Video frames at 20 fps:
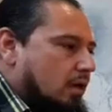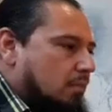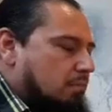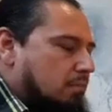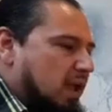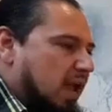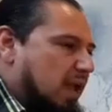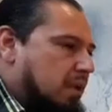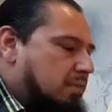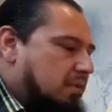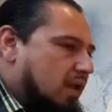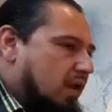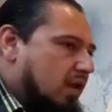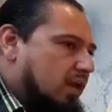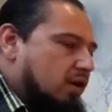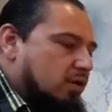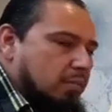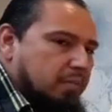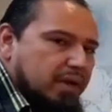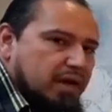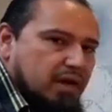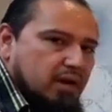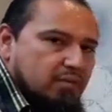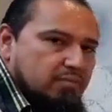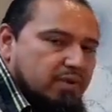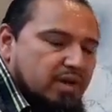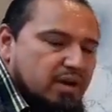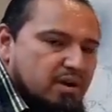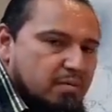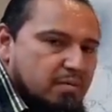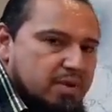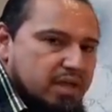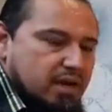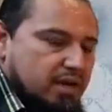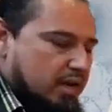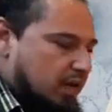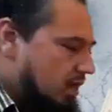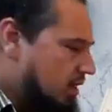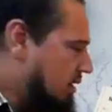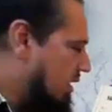maybe a little bit of
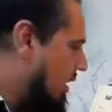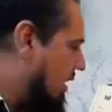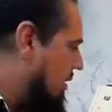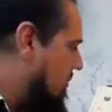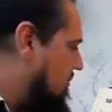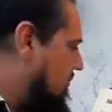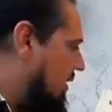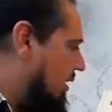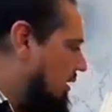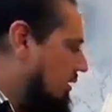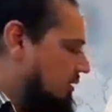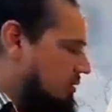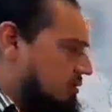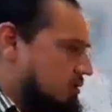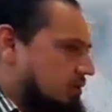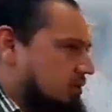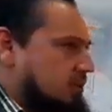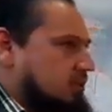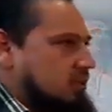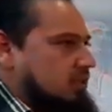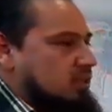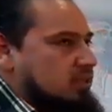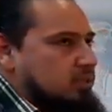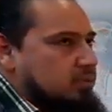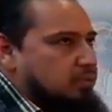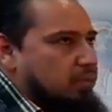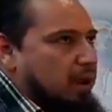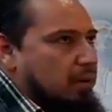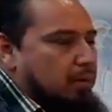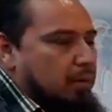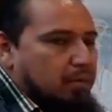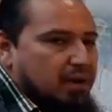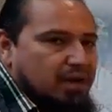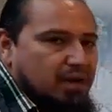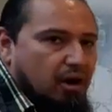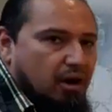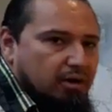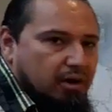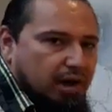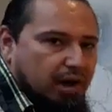intermediate. This is probably our